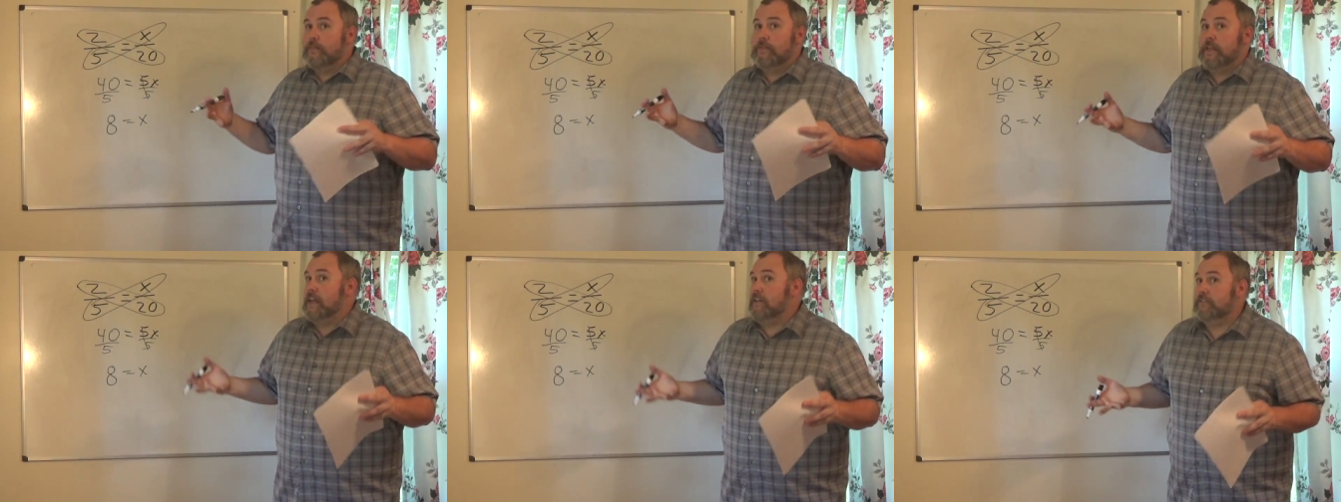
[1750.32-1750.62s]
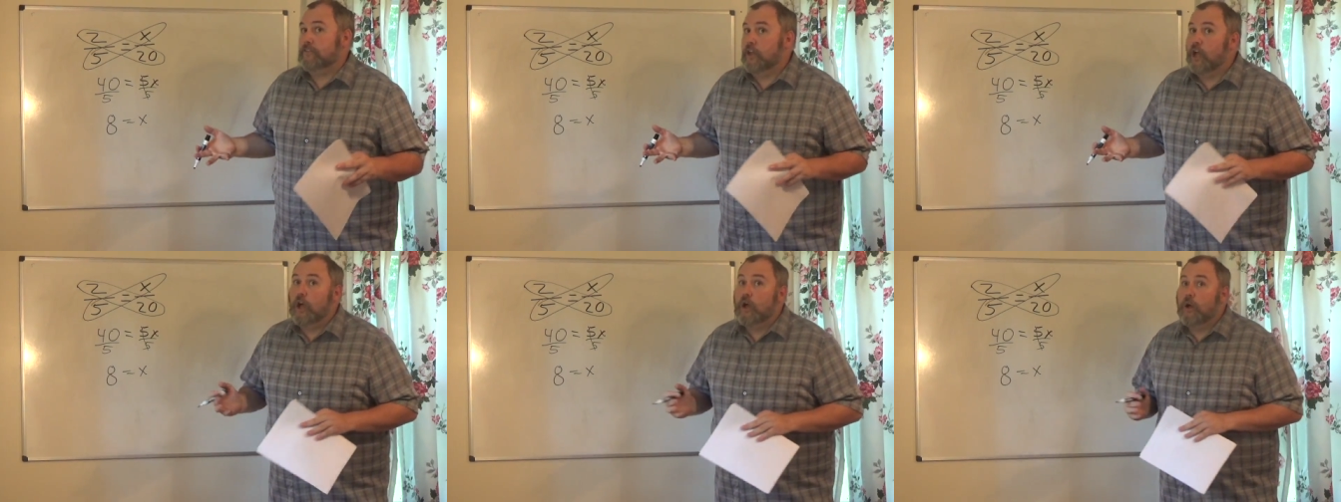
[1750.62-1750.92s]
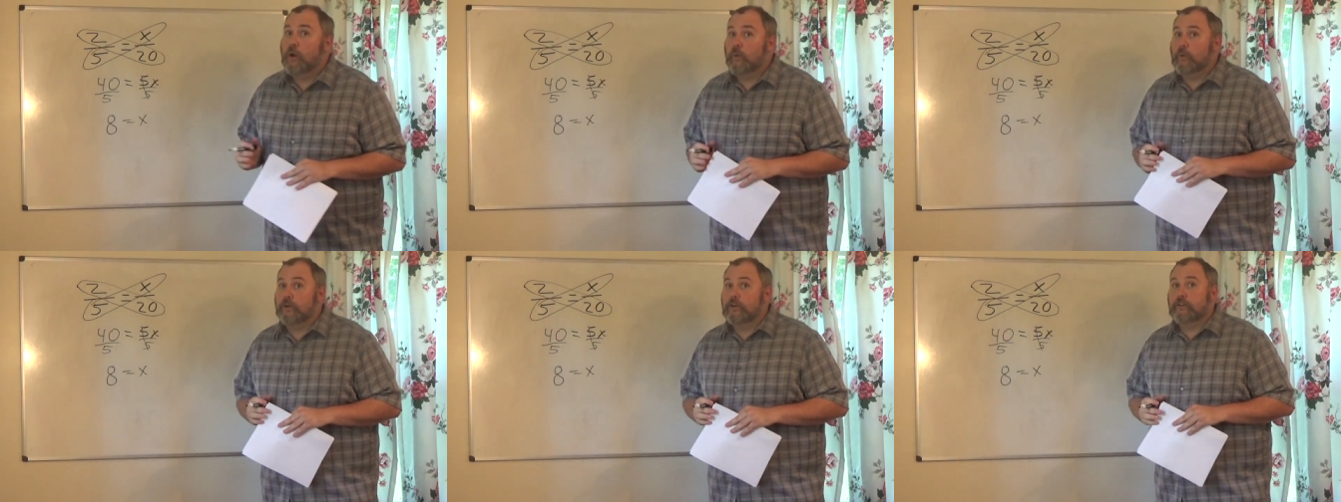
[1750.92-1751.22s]
That's
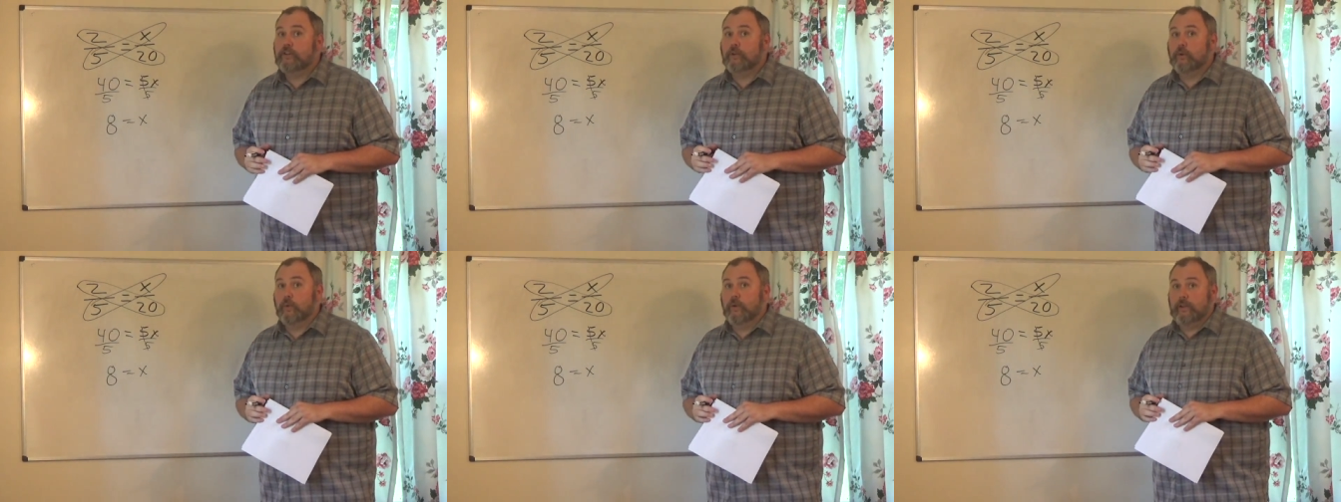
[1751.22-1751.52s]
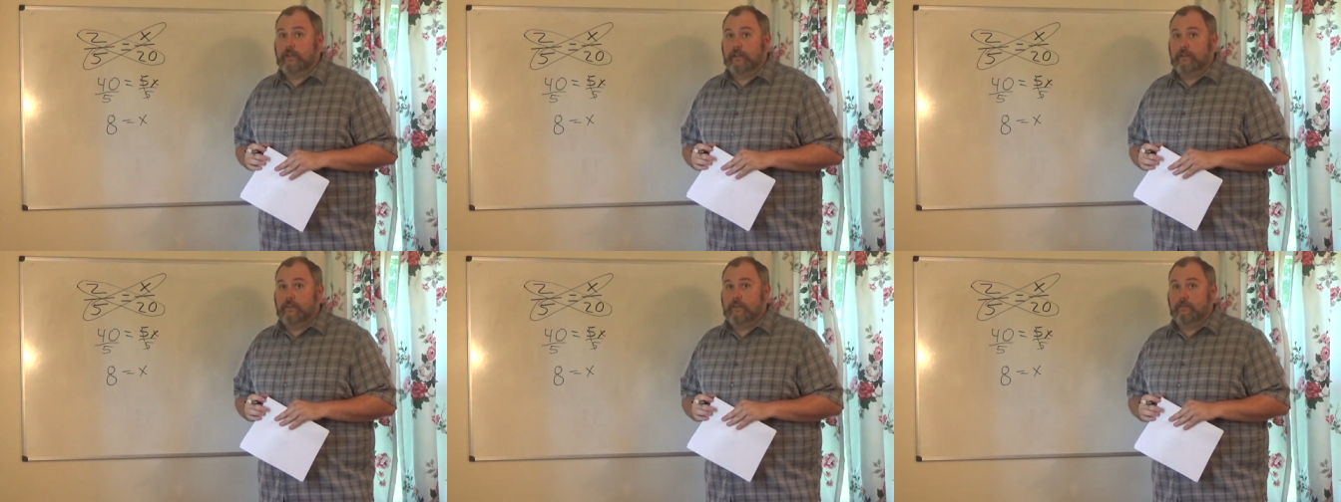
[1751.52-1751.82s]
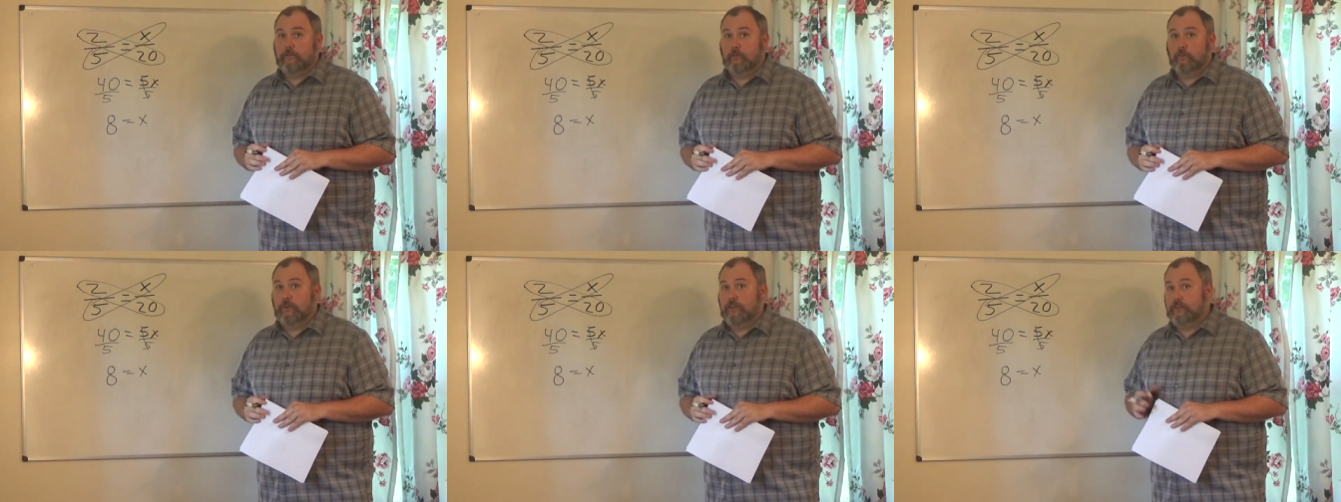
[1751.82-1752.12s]
all we're
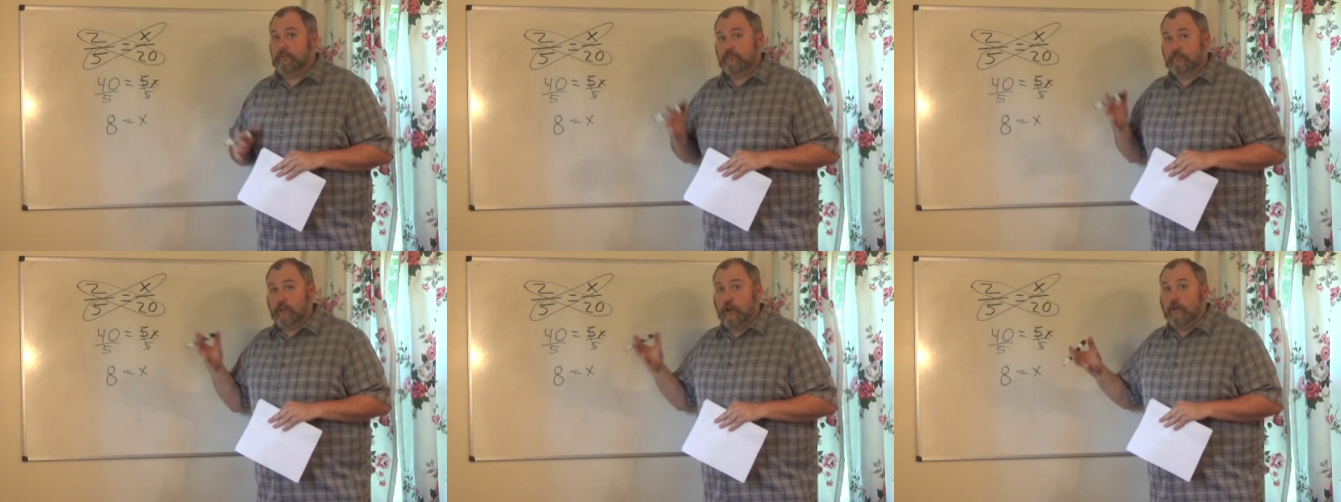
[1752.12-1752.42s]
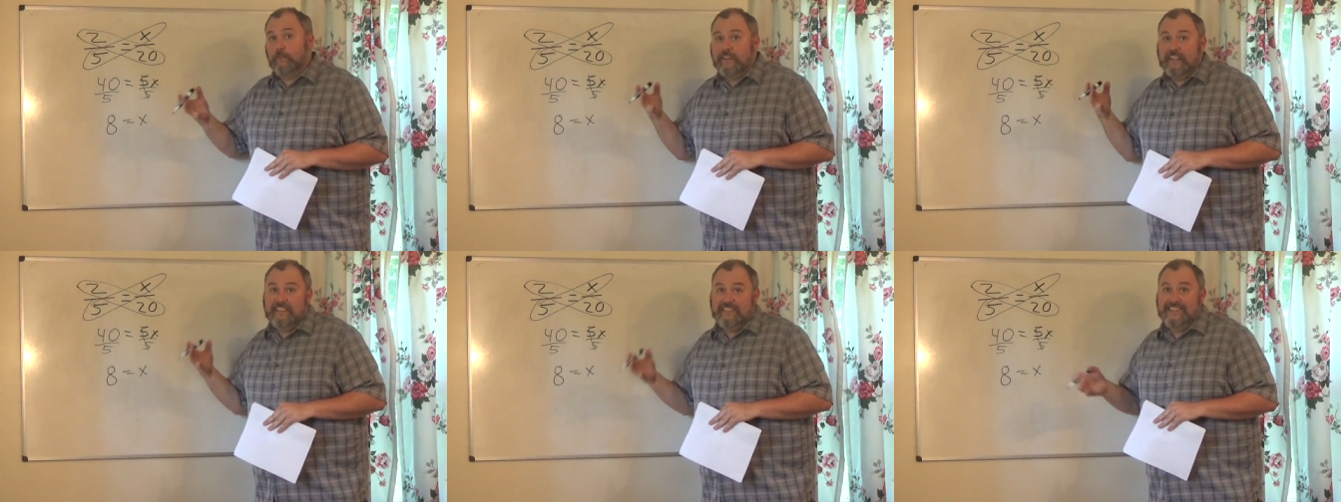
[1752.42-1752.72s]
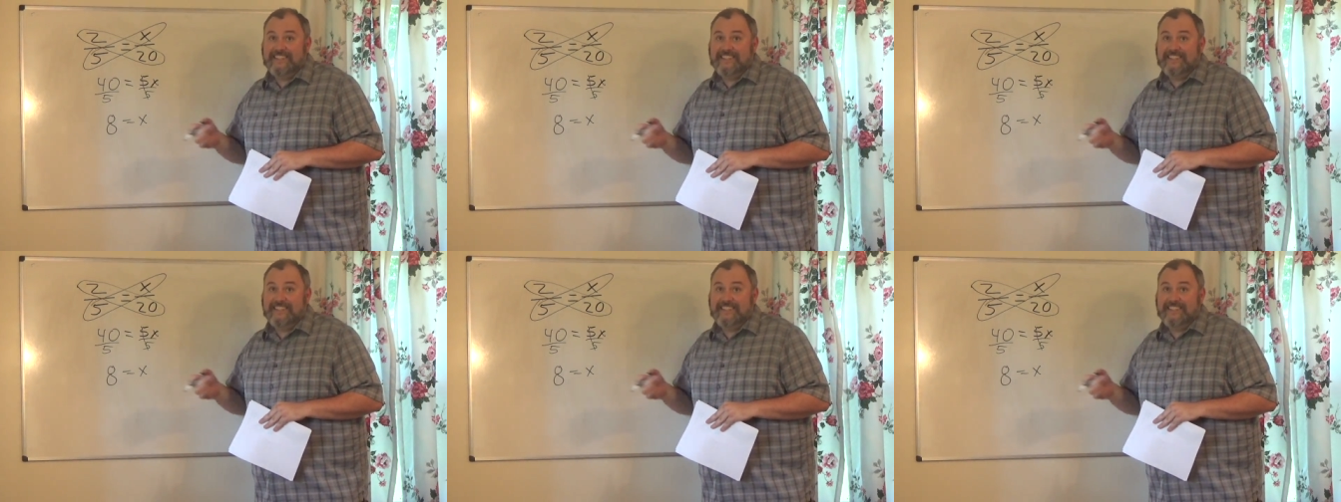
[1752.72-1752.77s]
doing with solving